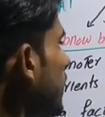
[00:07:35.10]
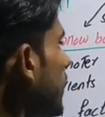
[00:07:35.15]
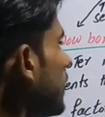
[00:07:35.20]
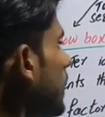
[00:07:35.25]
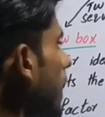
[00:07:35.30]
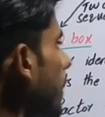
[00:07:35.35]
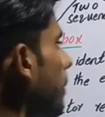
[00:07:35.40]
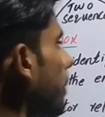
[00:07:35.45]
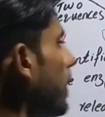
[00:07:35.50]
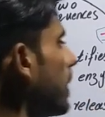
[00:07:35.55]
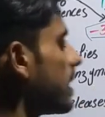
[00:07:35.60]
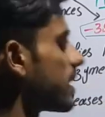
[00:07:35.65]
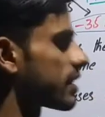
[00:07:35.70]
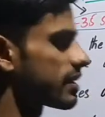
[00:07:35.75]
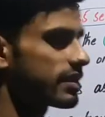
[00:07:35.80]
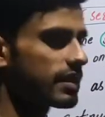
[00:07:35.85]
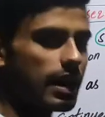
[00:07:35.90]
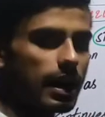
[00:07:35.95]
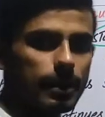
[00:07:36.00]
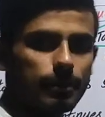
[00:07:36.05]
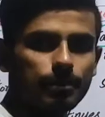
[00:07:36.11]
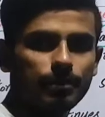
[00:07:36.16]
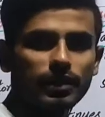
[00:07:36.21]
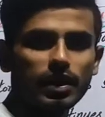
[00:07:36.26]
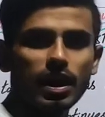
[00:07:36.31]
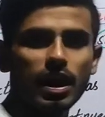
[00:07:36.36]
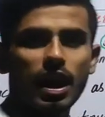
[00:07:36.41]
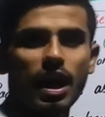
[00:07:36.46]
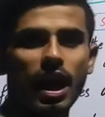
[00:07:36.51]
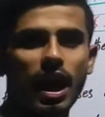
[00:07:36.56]
the template strand
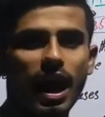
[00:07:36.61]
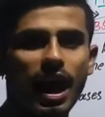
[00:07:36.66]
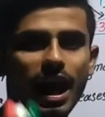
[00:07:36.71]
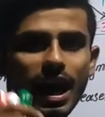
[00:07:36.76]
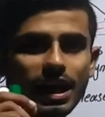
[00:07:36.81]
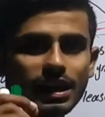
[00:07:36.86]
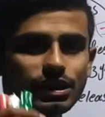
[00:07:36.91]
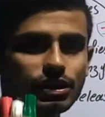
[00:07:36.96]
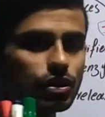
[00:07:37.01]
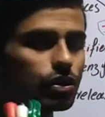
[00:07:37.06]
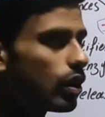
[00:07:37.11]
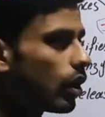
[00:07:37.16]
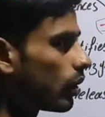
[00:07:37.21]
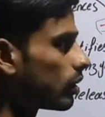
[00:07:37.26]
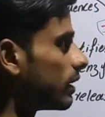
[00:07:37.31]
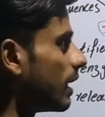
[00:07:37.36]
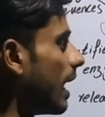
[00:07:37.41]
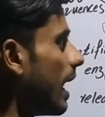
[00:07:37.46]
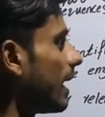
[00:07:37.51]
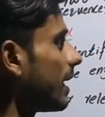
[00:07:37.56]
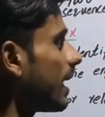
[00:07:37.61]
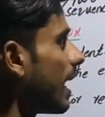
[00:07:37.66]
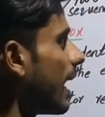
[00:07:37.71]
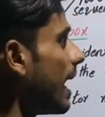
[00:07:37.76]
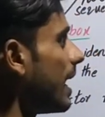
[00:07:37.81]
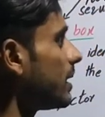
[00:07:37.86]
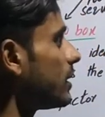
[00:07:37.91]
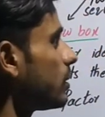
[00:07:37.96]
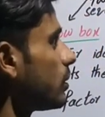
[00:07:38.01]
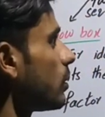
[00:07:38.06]
as you know that
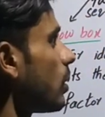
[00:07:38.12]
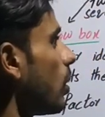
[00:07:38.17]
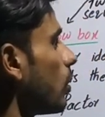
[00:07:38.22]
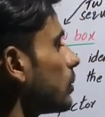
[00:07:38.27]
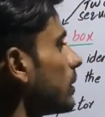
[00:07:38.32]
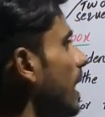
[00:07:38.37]
as you know